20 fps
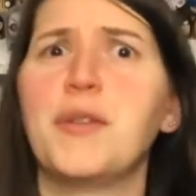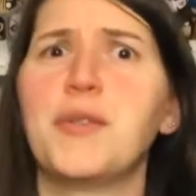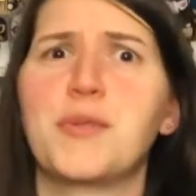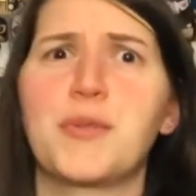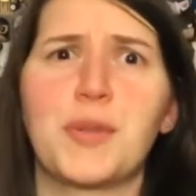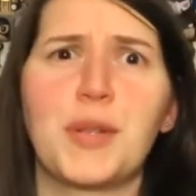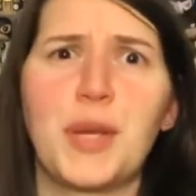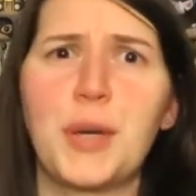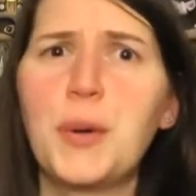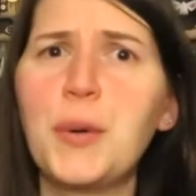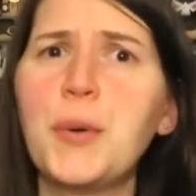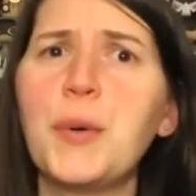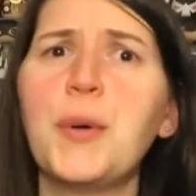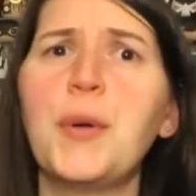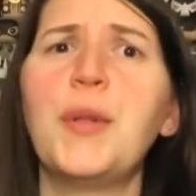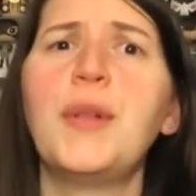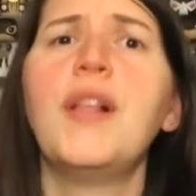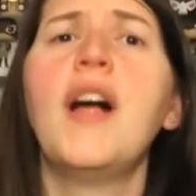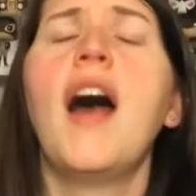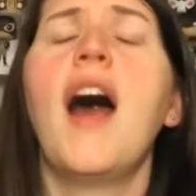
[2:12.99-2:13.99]
It was really
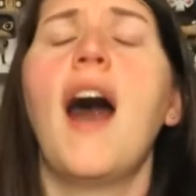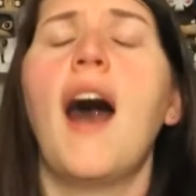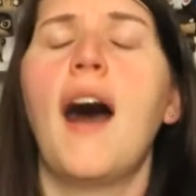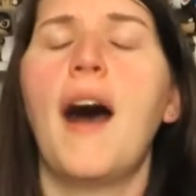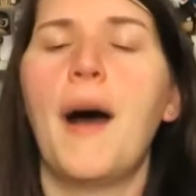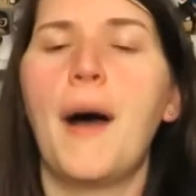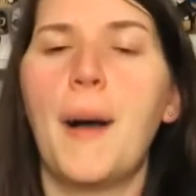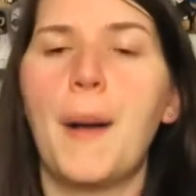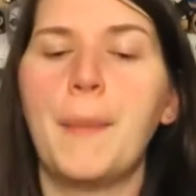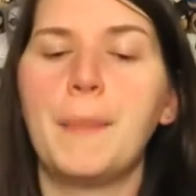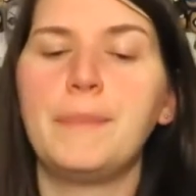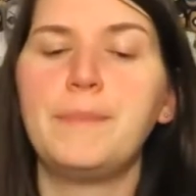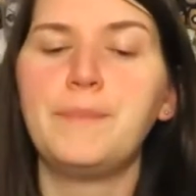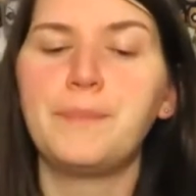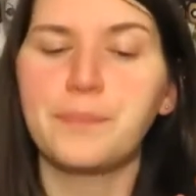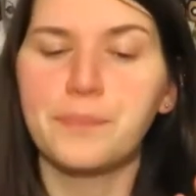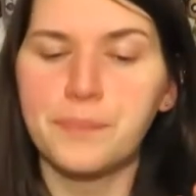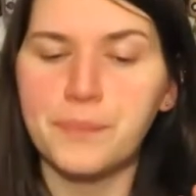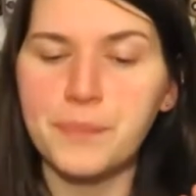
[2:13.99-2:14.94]
cool. Um,